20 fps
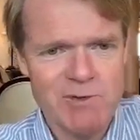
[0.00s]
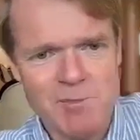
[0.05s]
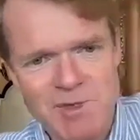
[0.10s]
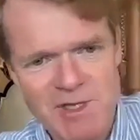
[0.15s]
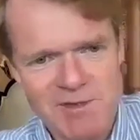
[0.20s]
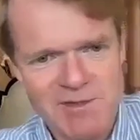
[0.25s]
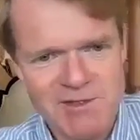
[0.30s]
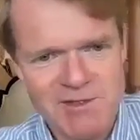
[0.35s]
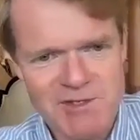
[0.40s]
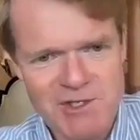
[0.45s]

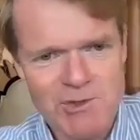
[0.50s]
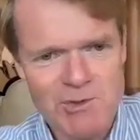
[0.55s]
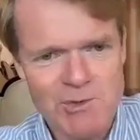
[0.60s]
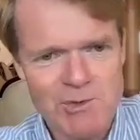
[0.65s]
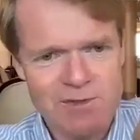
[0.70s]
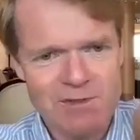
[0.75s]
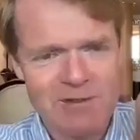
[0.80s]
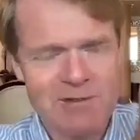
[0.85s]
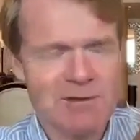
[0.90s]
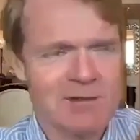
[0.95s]
better than you,
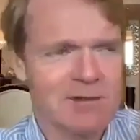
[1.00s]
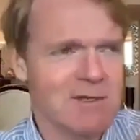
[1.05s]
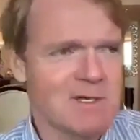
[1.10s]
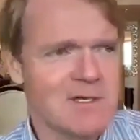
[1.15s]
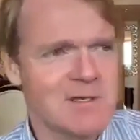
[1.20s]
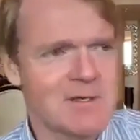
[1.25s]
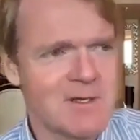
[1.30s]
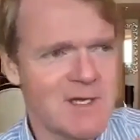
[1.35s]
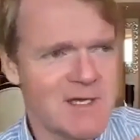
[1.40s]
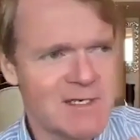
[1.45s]

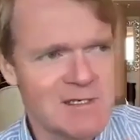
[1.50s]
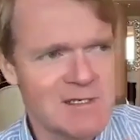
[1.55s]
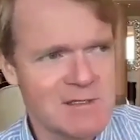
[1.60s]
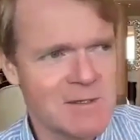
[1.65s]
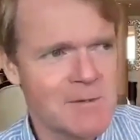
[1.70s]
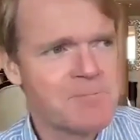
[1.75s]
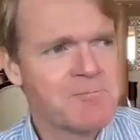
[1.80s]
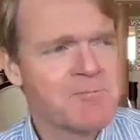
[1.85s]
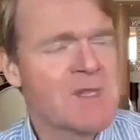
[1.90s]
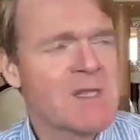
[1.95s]
and
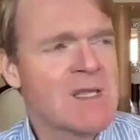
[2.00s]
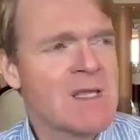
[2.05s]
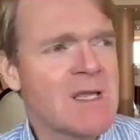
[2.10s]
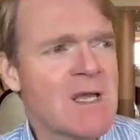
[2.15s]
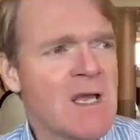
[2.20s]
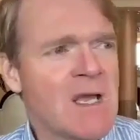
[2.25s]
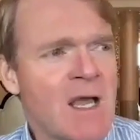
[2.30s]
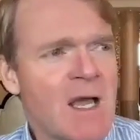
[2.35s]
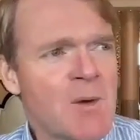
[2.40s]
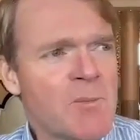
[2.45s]

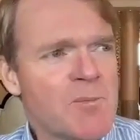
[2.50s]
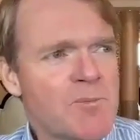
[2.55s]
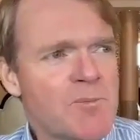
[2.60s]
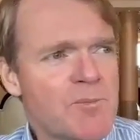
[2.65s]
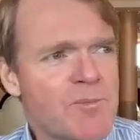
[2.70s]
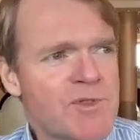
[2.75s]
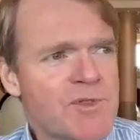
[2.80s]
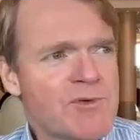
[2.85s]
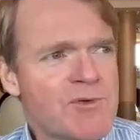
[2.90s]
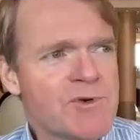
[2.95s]

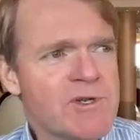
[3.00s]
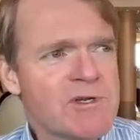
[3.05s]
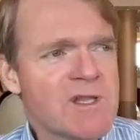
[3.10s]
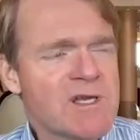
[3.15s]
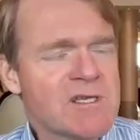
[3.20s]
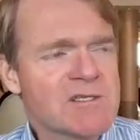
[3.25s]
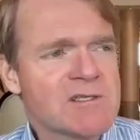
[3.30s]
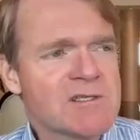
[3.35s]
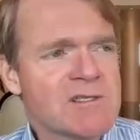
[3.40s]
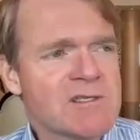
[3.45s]
but the real
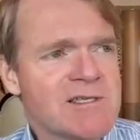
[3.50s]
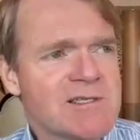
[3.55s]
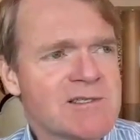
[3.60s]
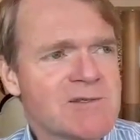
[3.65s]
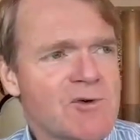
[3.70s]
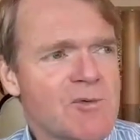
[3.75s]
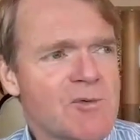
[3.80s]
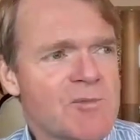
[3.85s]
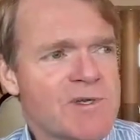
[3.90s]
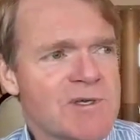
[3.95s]
lesson he
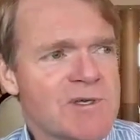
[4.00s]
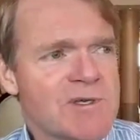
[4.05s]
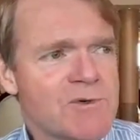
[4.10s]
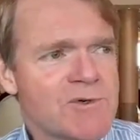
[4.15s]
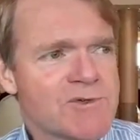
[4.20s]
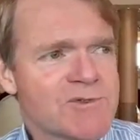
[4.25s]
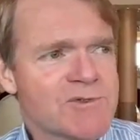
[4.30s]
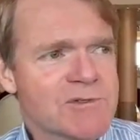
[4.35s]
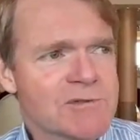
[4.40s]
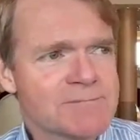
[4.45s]
taught me
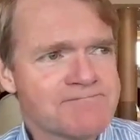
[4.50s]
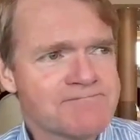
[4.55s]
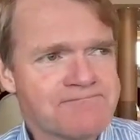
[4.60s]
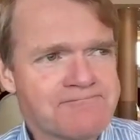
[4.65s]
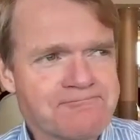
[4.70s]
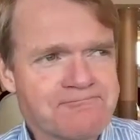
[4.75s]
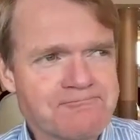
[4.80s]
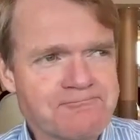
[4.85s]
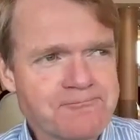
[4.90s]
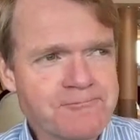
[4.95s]
was
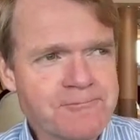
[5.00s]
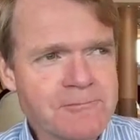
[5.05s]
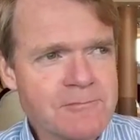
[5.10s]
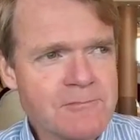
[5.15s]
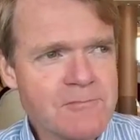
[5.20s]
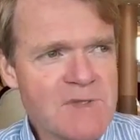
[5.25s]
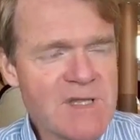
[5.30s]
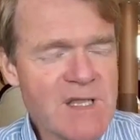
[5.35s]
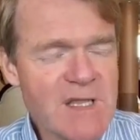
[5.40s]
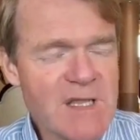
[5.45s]

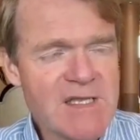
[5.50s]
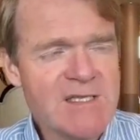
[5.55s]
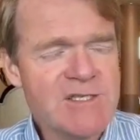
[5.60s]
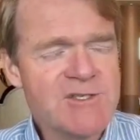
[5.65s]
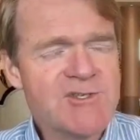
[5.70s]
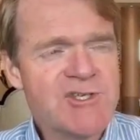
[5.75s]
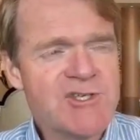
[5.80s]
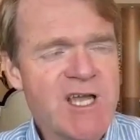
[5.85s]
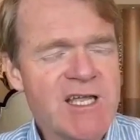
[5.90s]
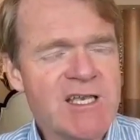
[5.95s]
he
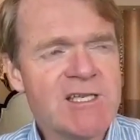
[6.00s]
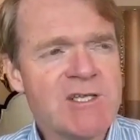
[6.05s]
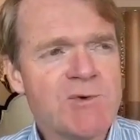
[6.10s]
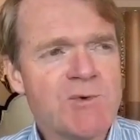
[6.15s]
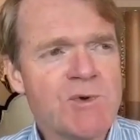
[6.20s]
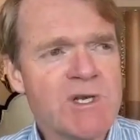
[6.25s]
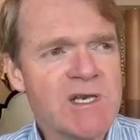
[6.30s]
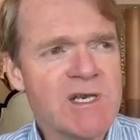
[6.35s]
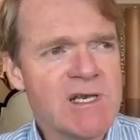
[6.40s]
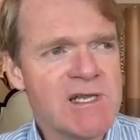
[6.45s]

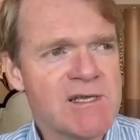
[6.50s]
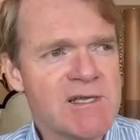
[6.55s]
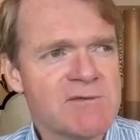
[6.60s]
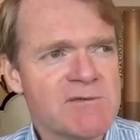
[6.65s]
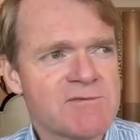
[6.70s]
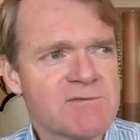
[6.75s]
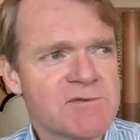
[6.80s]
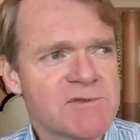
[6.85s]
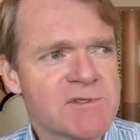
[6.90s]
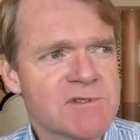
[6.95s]
genuinely
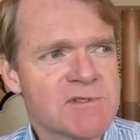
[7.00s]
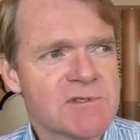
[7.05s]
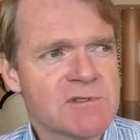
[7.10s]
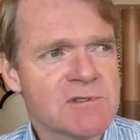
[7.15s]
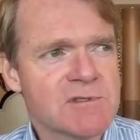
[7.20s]
lived,